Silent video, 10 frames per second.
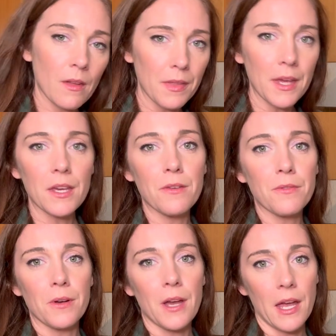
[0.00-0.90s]
Thank you
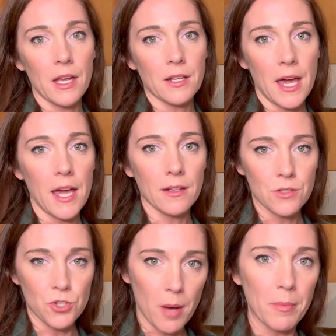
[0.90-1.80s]
for hanging tight and
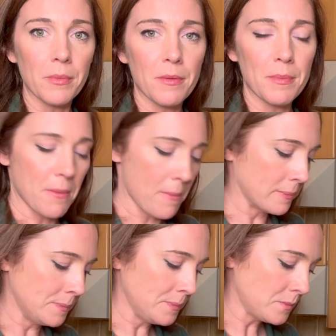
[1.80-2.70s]
chopping with me.
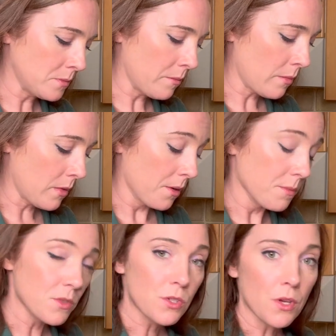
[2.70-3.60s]

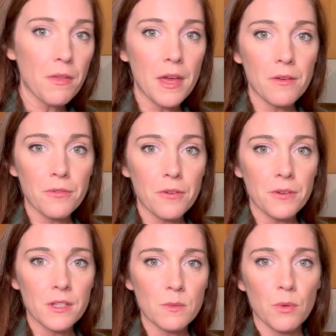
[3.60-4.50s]
So thankful for
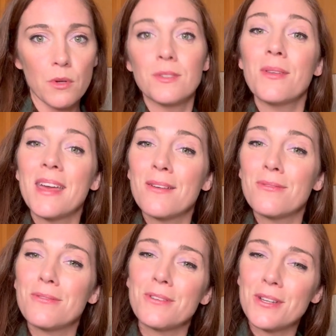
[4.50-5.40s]
this bowl. So
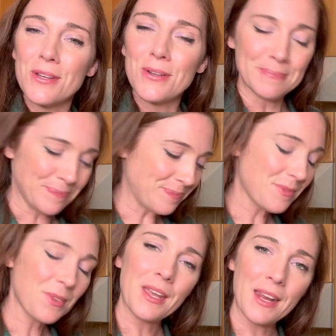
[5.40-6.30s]
thankful for you.
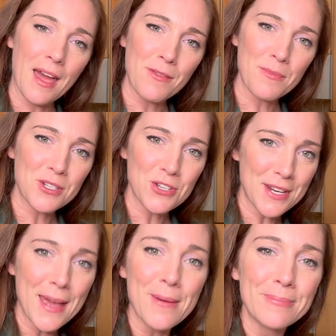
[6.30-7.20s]
And have a bitchin' day.